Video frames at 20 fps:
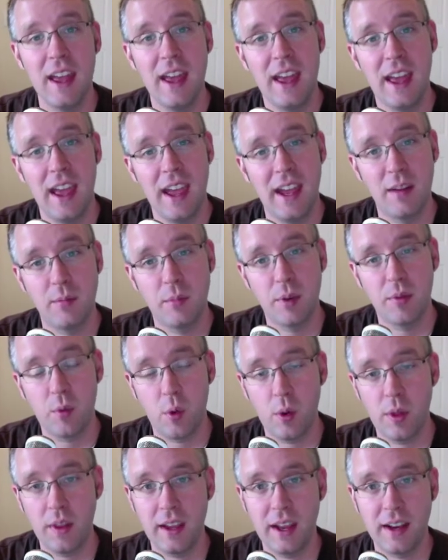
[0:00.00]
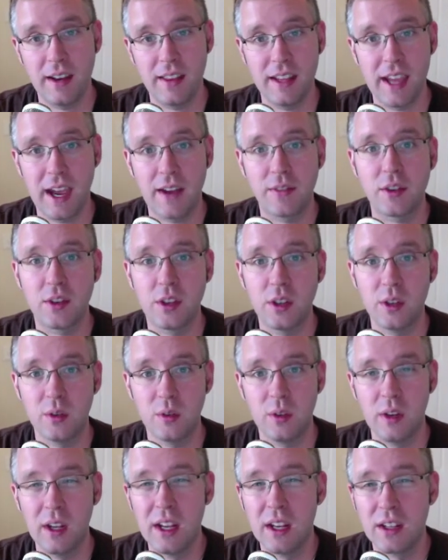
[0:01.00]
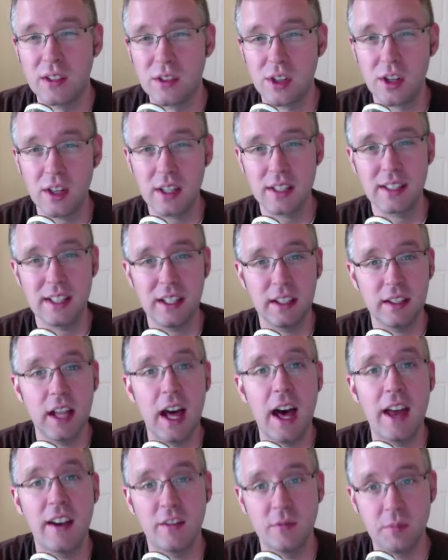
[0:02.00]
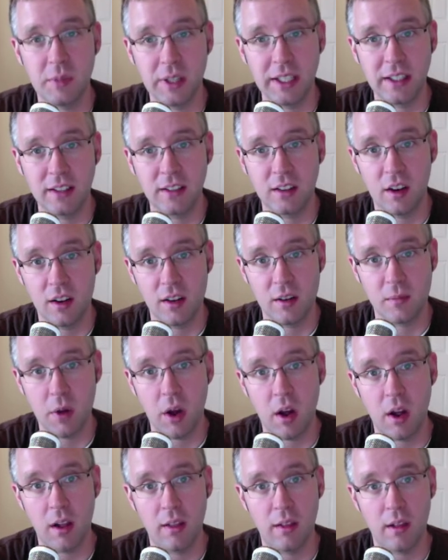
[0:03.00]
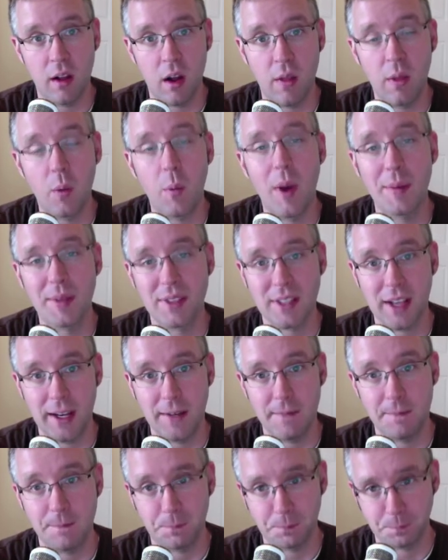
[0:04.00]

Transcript: and before the end of the afternoon. So you're going to see a lot of me on the website.